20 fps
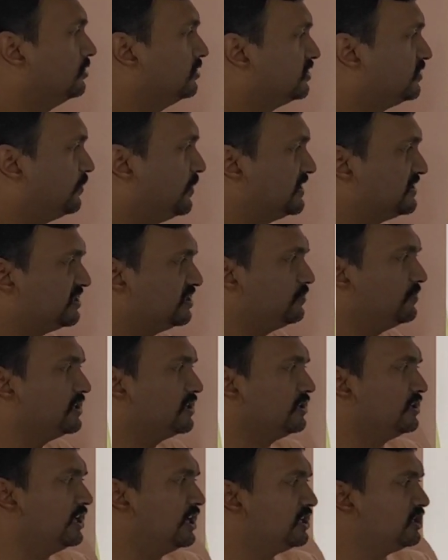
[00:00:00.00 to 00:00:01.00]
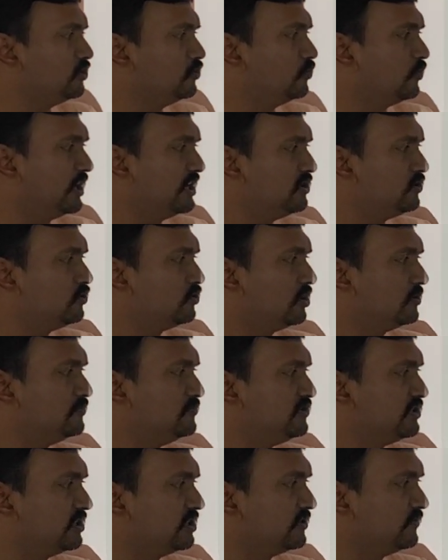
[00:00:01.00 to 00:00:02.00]
specimen that you want to
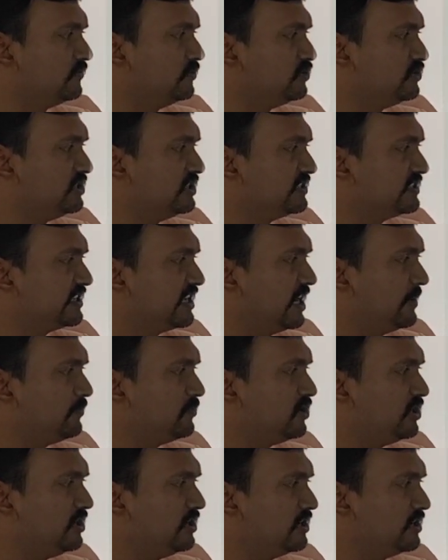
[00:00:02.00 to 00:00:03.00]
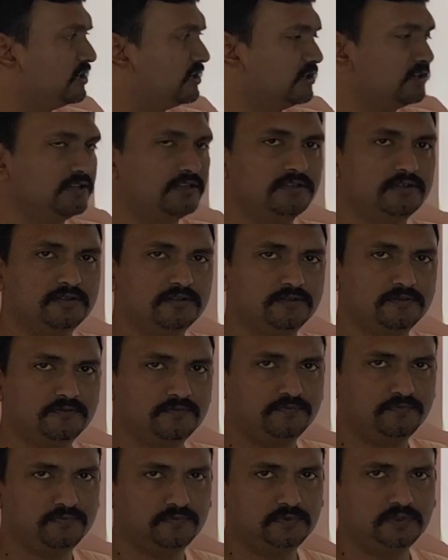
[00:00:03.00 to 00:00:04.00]
observe, which is kept here,
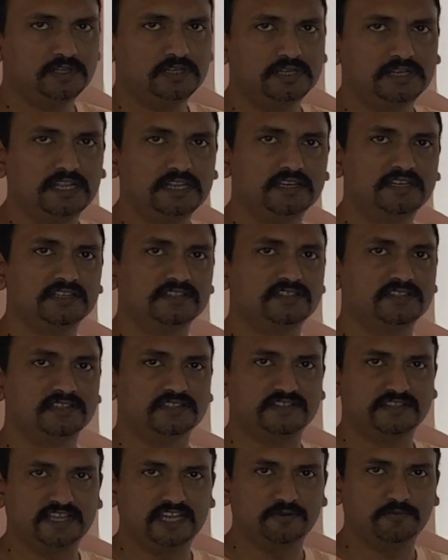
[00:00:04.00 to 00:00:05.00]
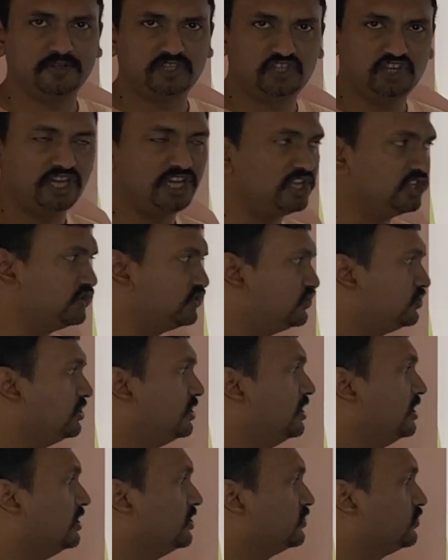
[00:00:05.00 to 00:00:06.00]
the distance can be
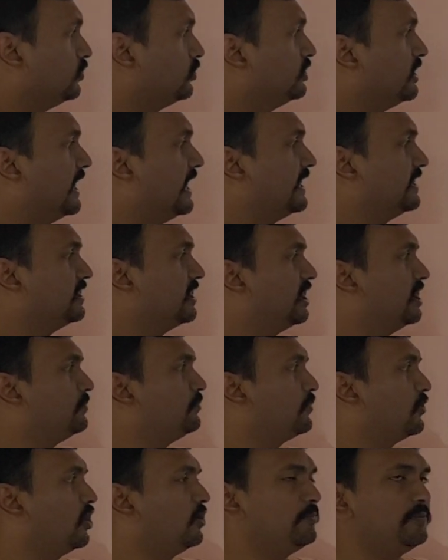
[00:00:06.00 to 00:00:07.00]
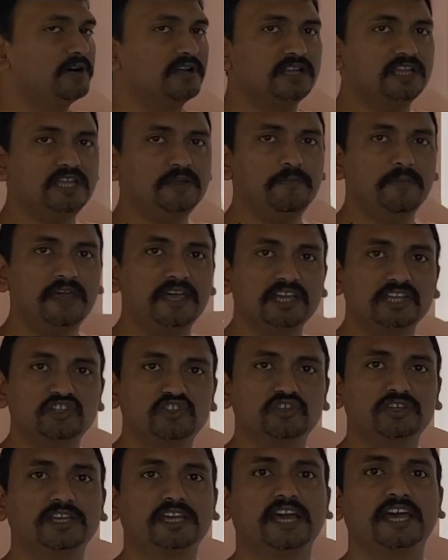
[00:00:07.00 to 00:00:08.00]
changed so that a proper
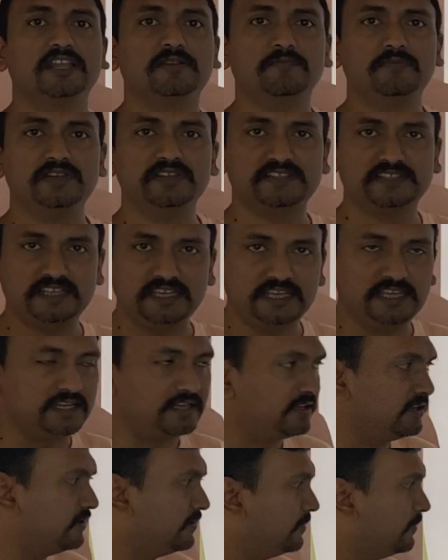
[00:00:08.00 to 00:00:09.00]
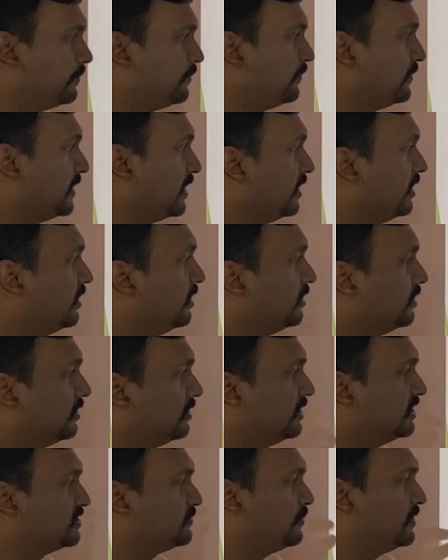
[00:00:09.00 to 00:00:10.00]
image can be seen.
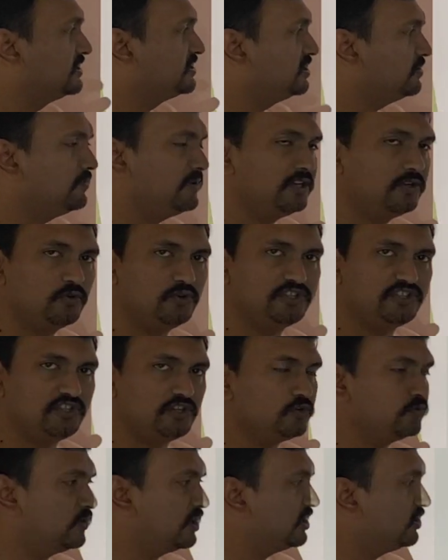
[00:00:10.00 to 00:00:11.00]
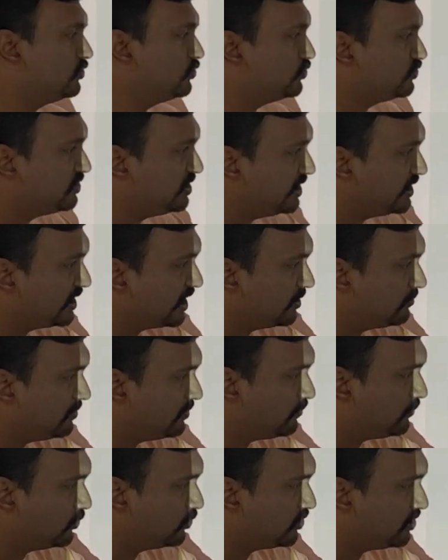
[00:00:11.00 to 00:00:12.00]
The specimen which you want to see
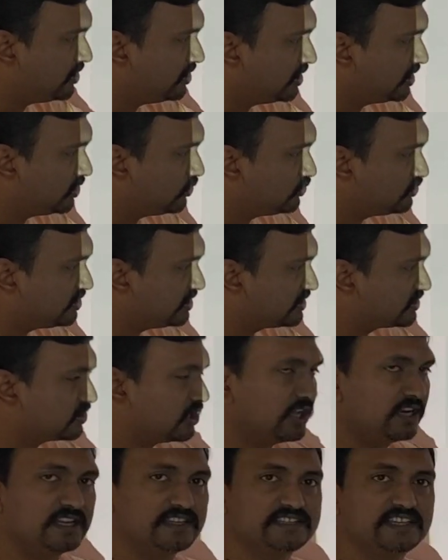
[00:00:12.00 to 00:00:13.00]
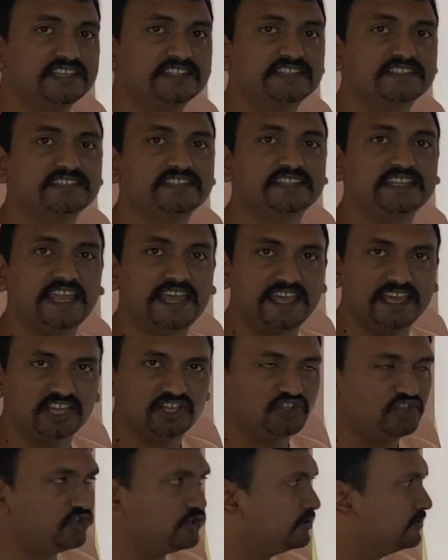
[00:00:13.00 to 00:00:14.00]
can be put here, which is called as a
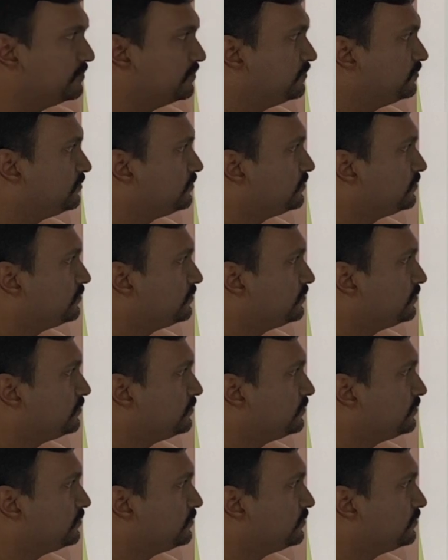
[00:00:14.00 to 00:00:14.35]
stage.